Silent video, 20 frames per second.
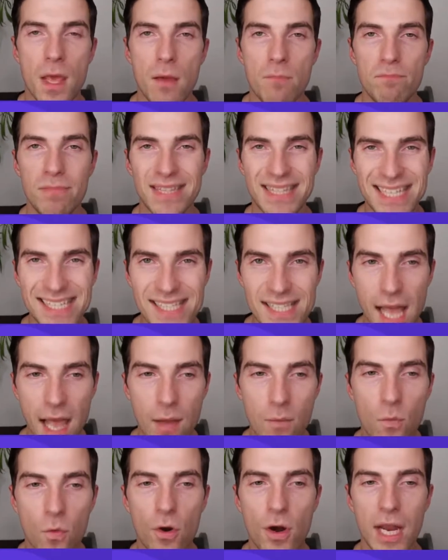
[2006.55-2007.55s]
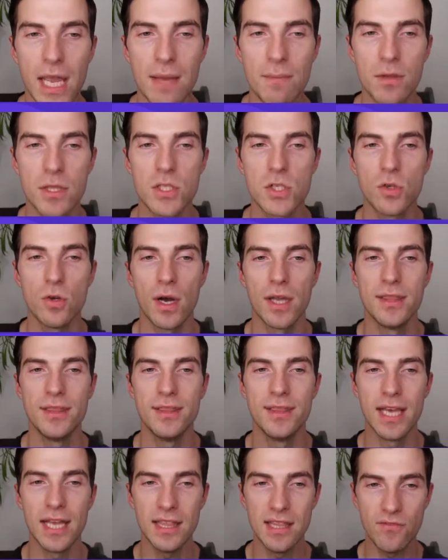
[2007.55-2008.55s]
but this time we're able to
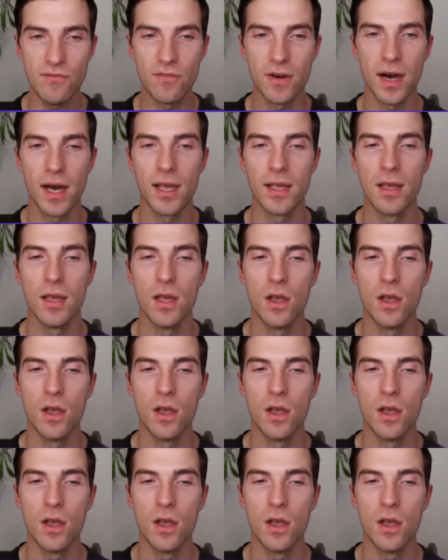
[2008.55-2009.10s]
identify